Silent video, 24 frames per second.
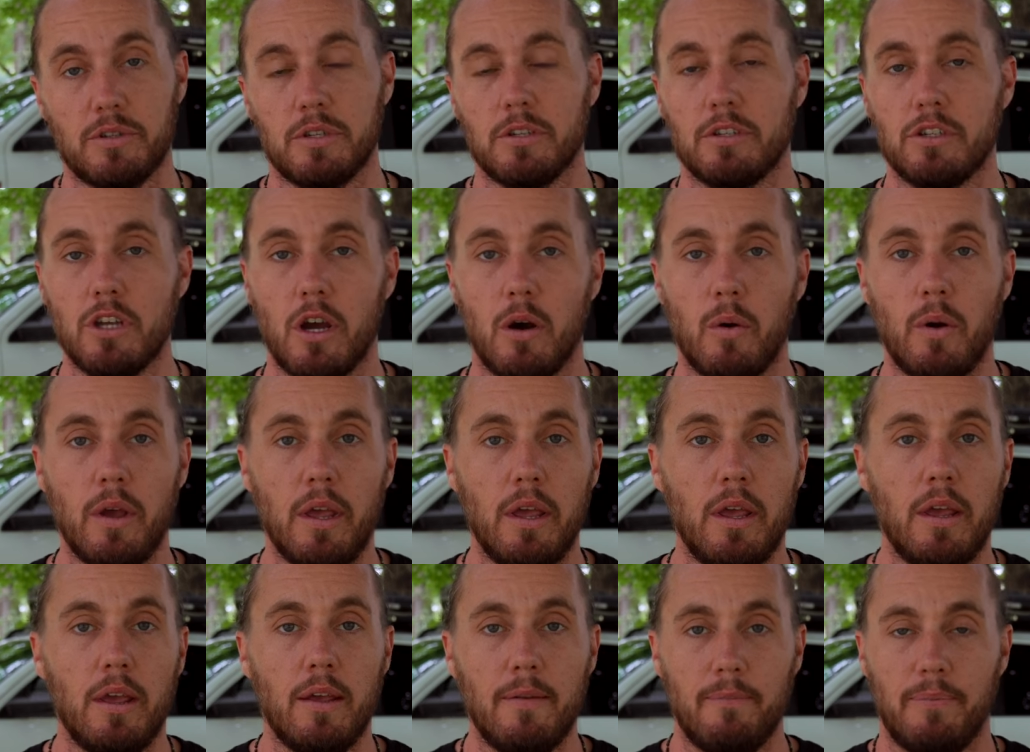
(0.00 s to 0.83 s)
So
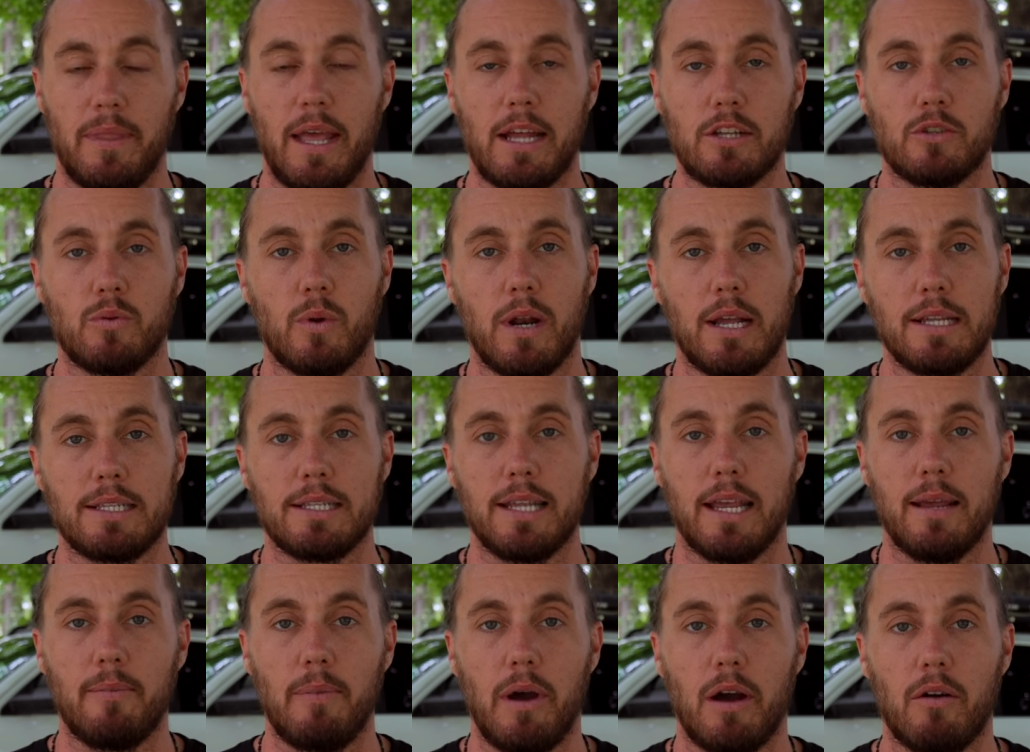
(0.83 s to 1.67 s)
that's what I
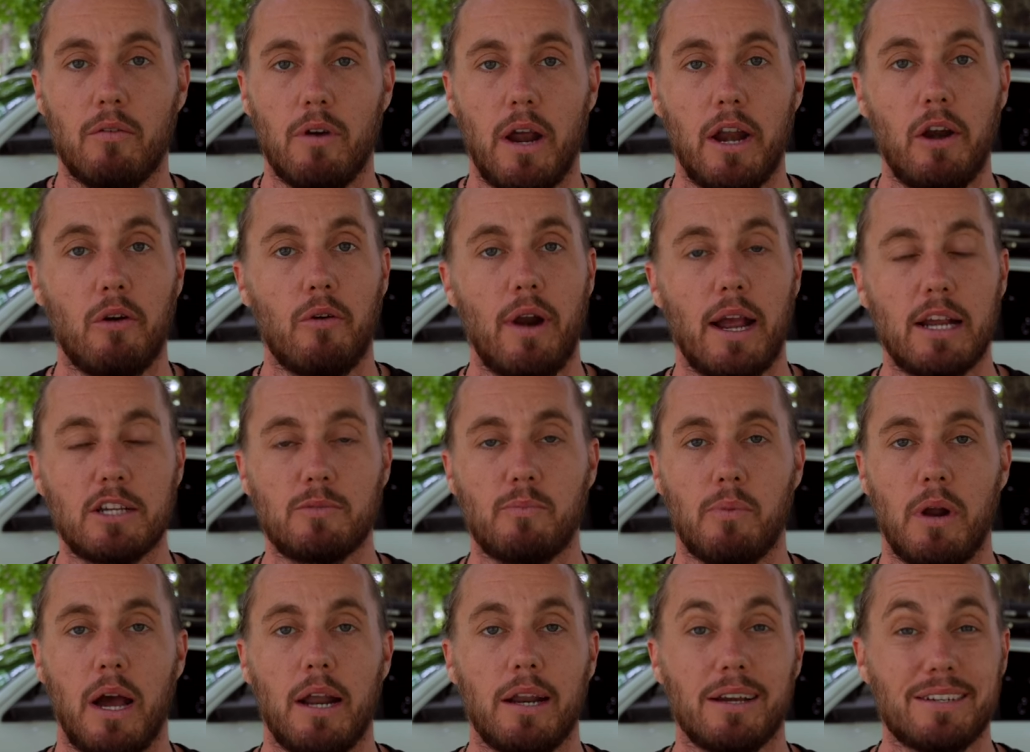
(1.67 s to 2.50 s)
say about Rhino Rack's
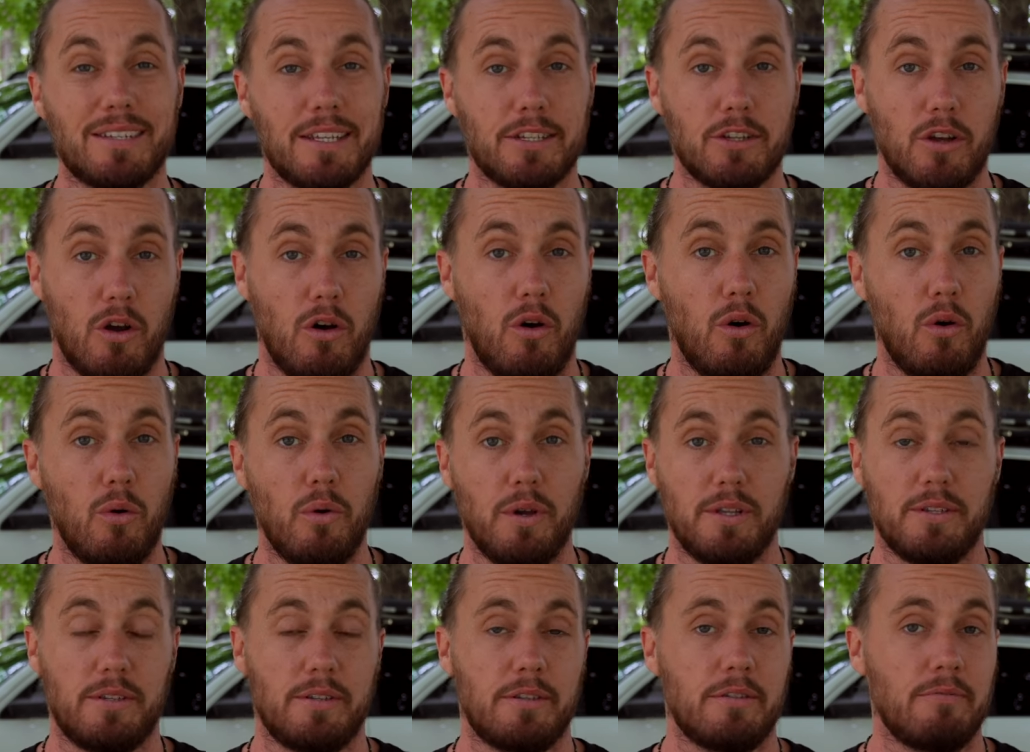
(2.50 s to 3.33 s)
products as a
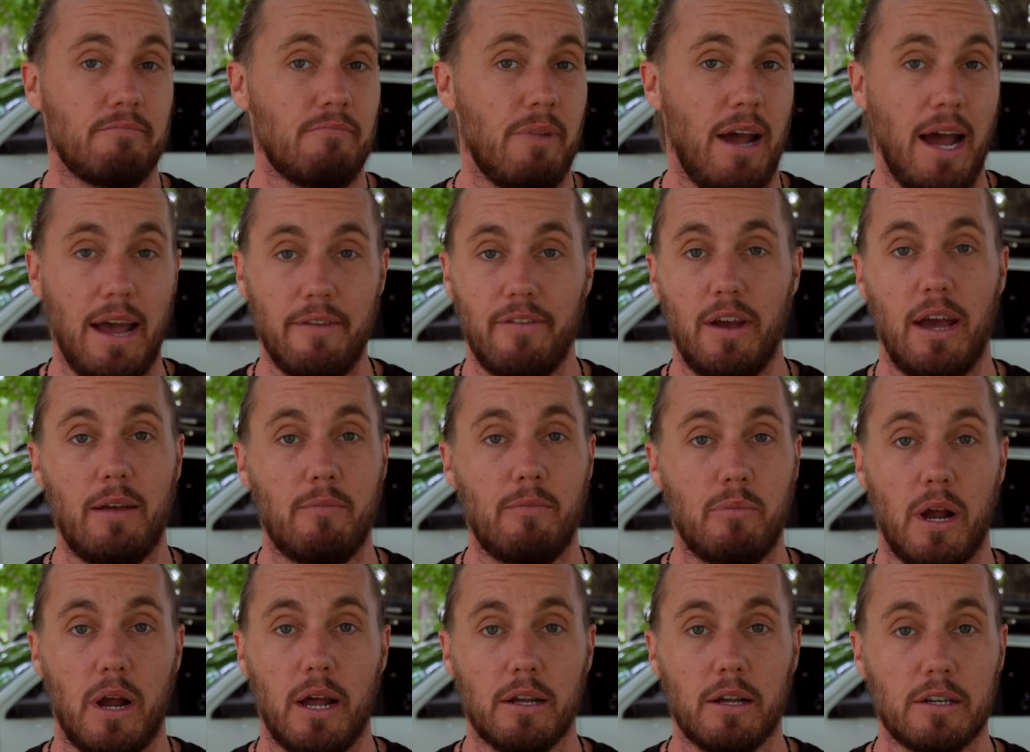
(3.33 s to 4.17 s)
whole is I've had
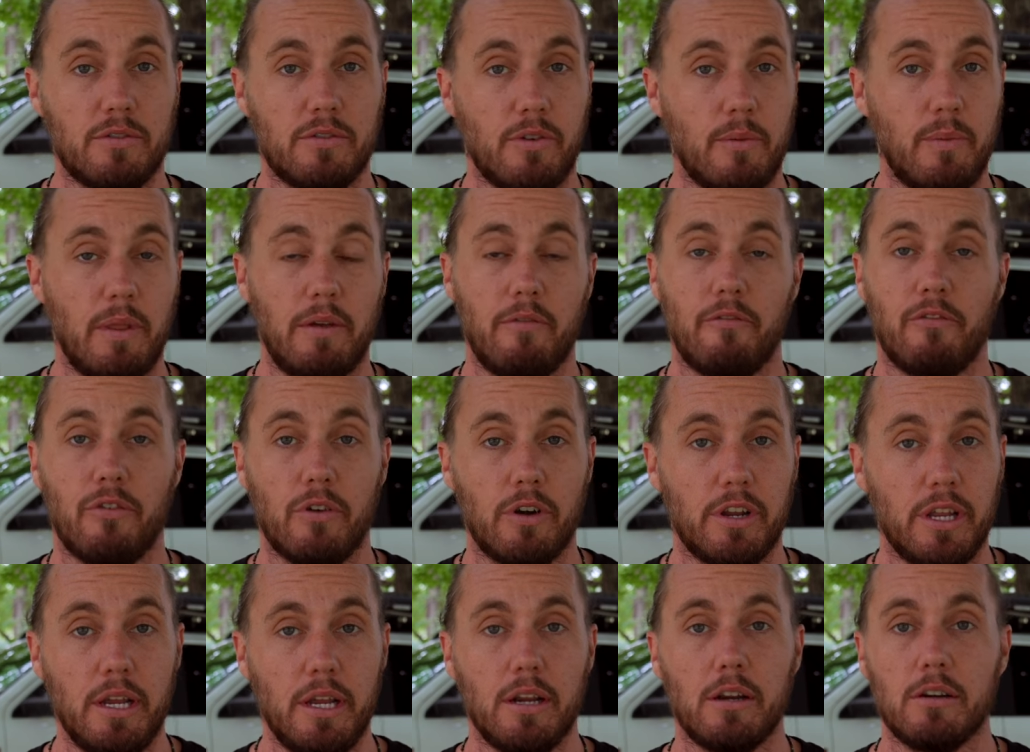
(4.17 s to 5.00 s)
products from them for
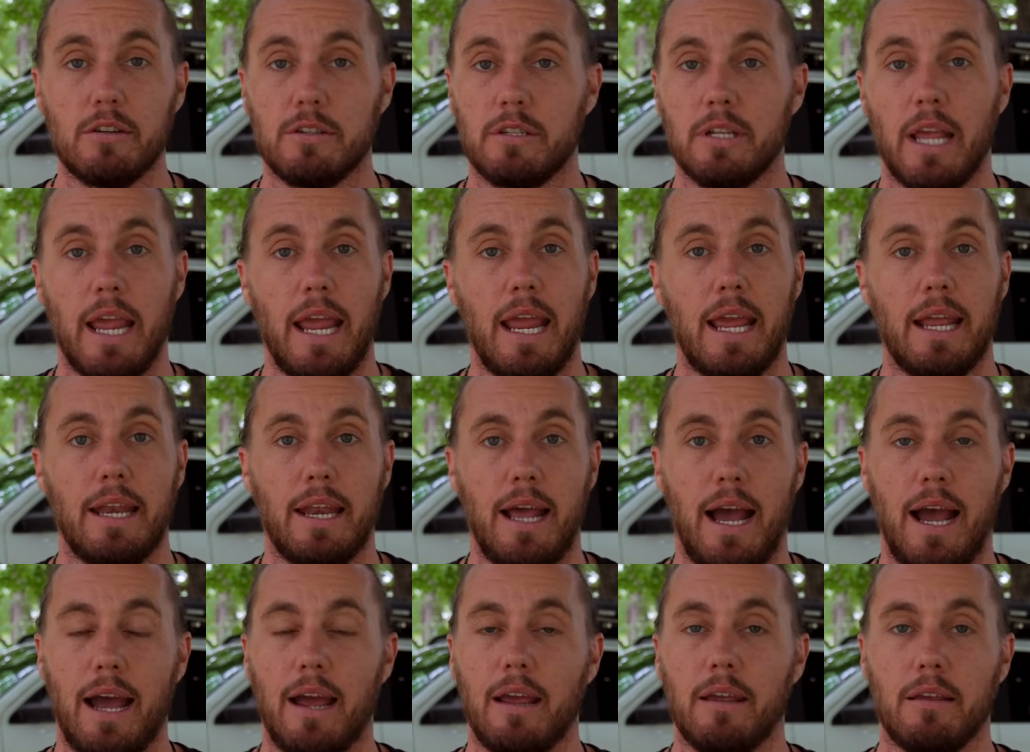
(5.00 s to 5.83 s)
years and
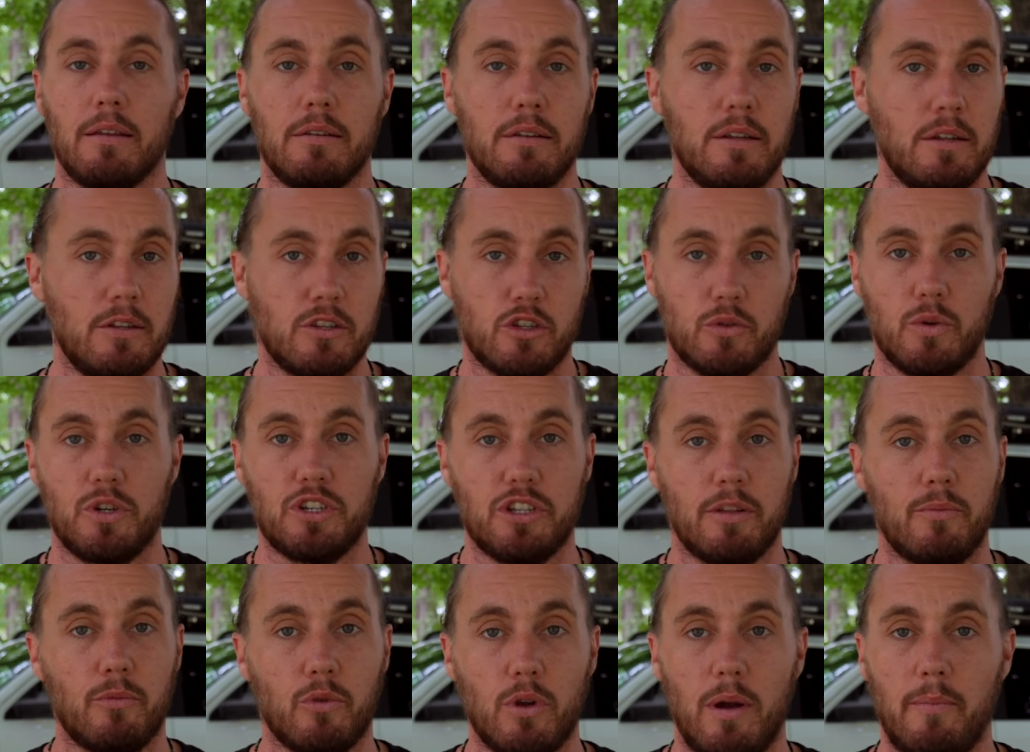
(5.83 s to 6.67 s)
I switch
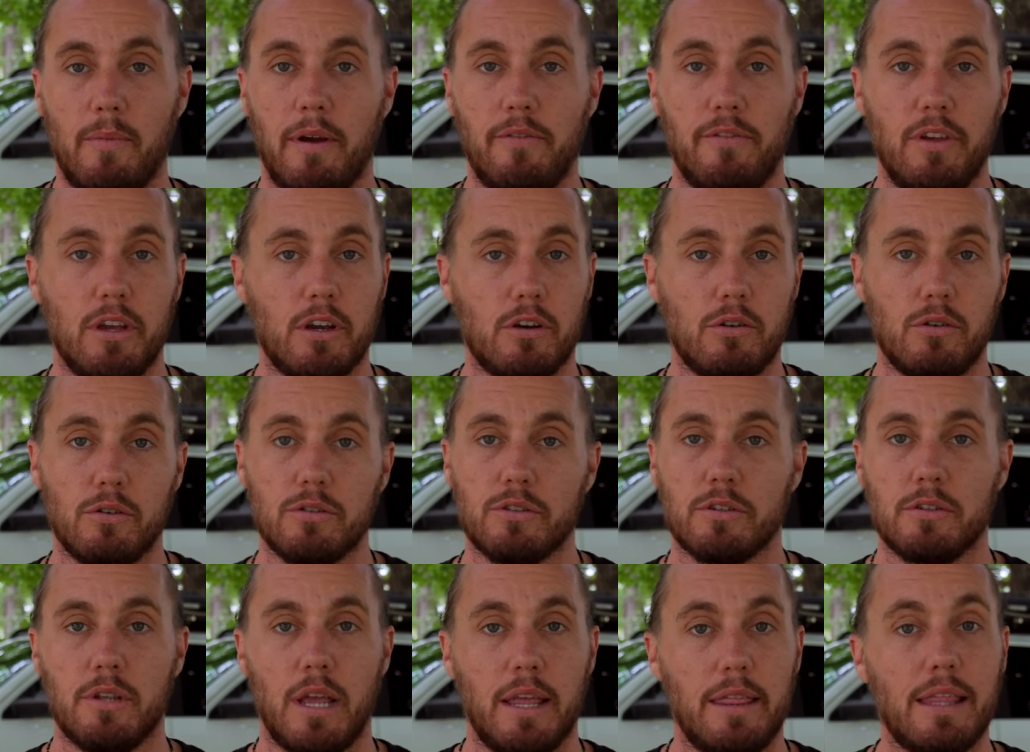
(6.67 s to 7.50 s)
them throughout my
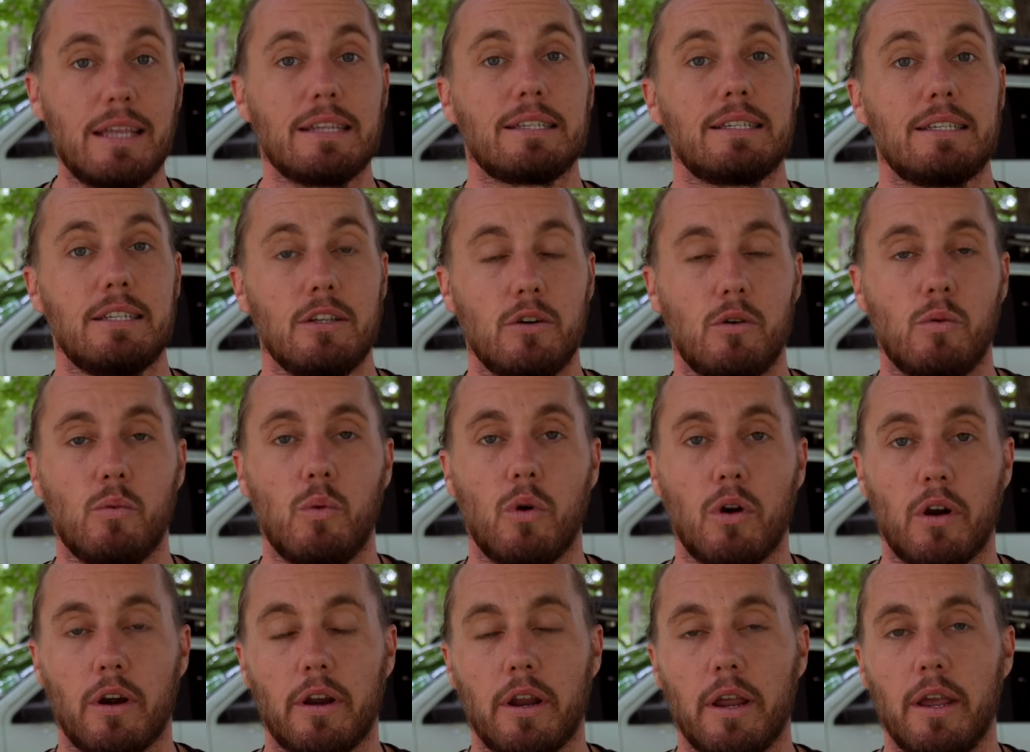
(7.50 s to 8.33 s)
vehicles and they still
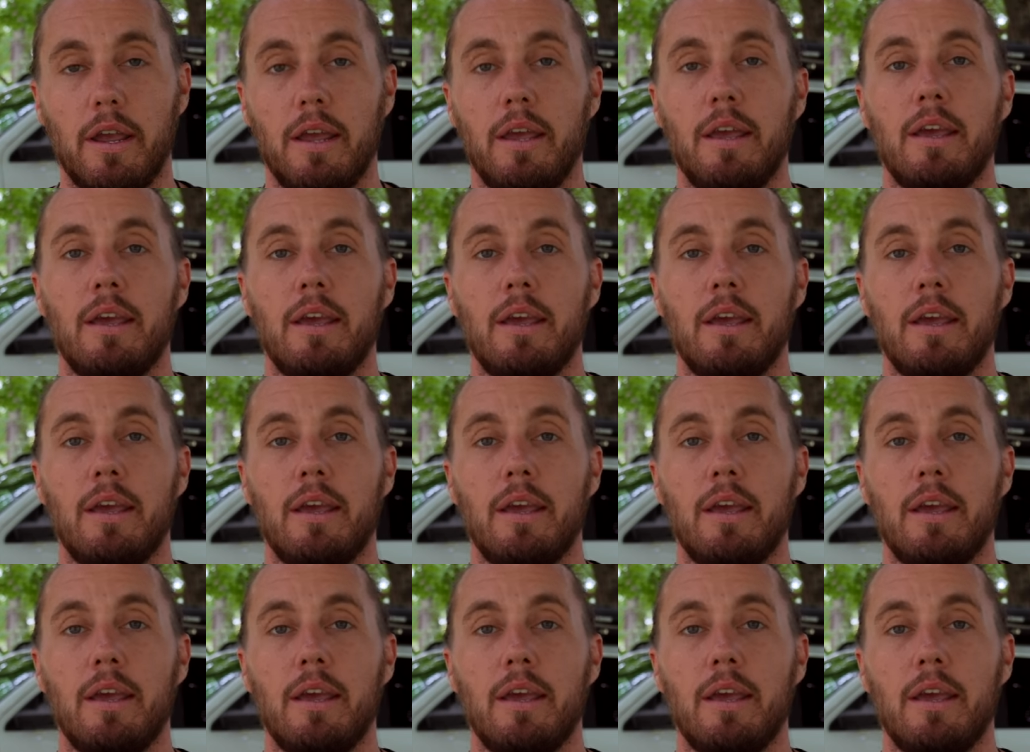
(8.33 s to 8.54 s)
work.